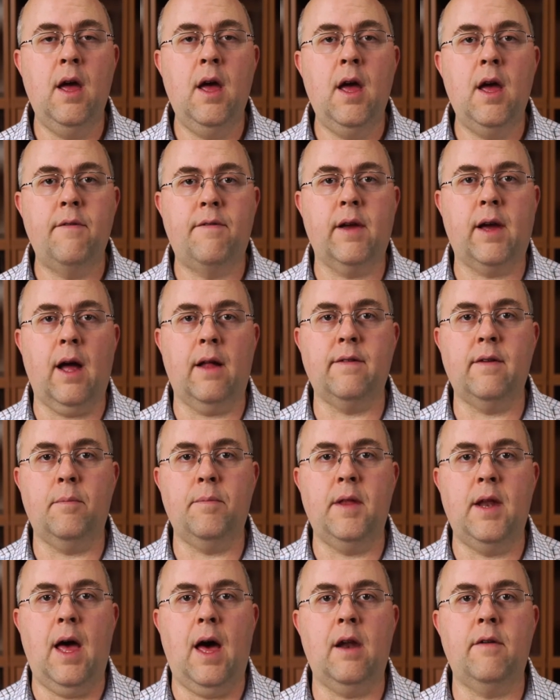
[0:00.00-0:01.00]
If you got
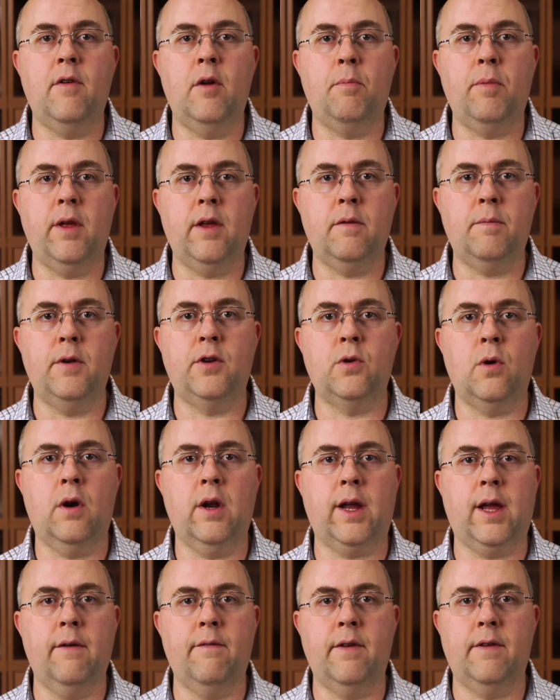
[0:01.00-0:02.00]
something out of it, please be sure to
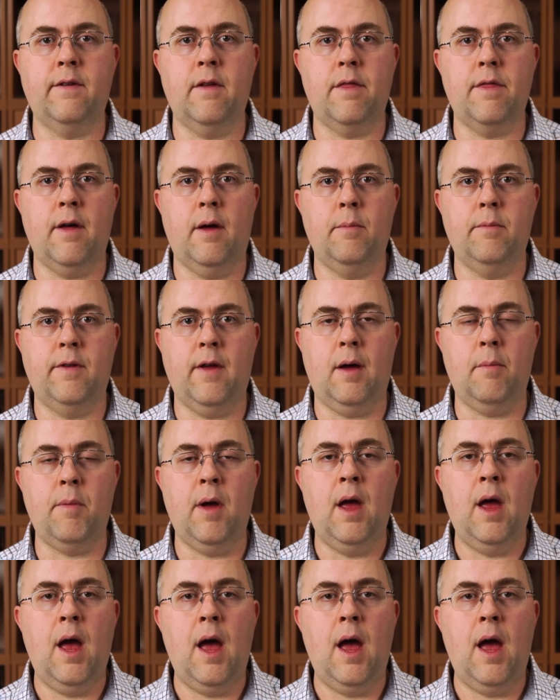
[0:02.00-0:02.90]
give us a thumbs up,